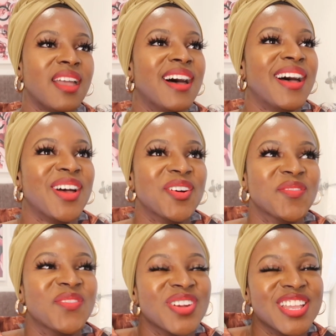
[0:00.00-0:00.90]

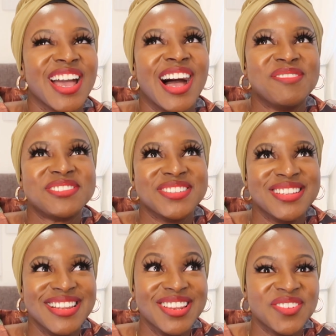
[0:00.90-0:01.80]
But yeah,
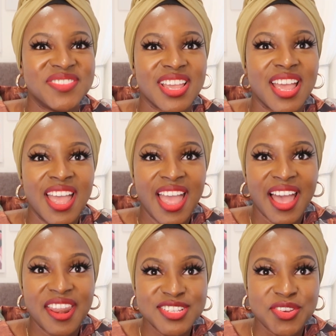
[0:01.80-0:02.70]
absolutely loved it,
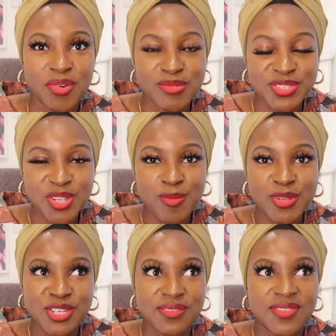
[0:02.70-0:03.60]
and it's grown so
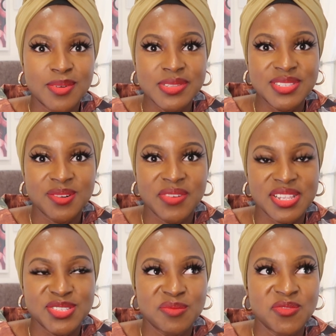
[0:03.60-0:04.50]
much in 4 months
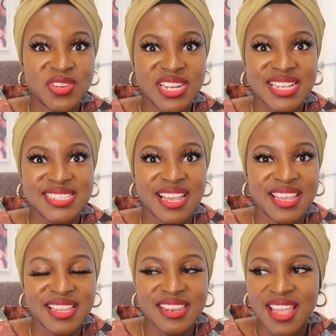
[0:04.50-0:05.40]
already, so I'm really excited.